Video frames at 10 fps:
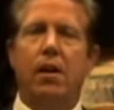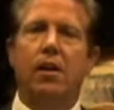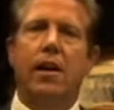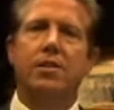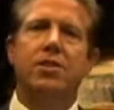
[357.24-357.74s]

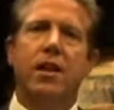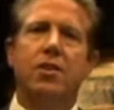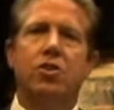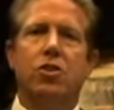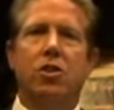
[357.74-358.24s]
Let's say
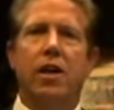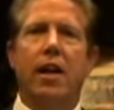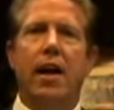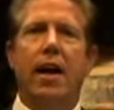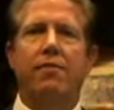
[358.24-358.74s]
that you're going
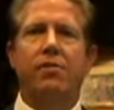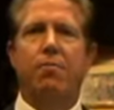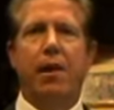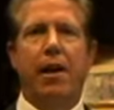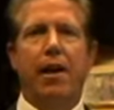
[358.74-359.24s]
to have to
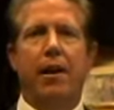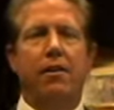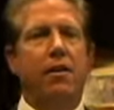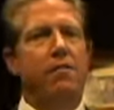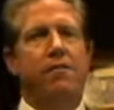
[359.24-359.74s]
pay
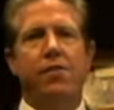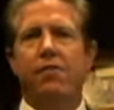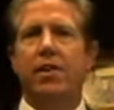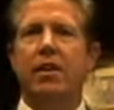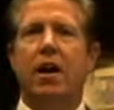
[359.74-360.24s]

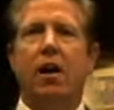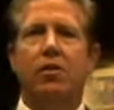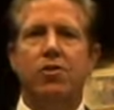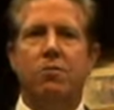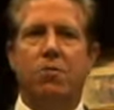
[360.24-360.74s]

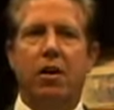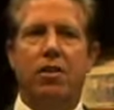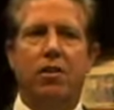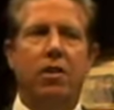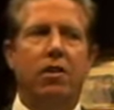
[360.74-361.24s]
$50 a
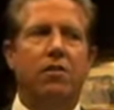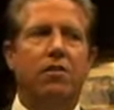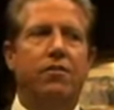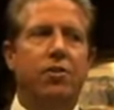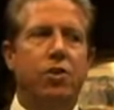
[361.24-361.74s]
month
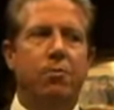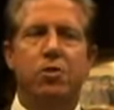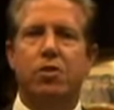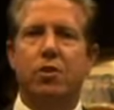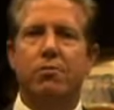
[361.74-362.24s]
to fill your
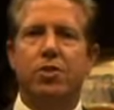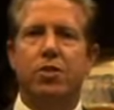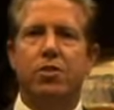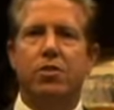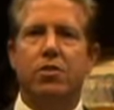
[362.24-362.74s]

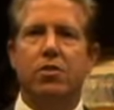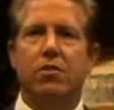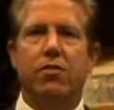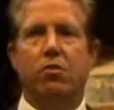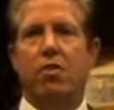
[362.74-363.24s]
prescriptions
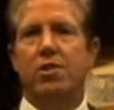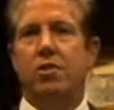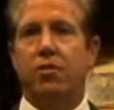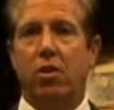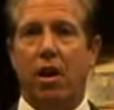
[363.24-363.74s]
for the rest
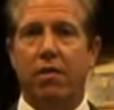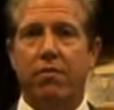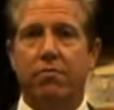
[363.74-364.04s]
of your life.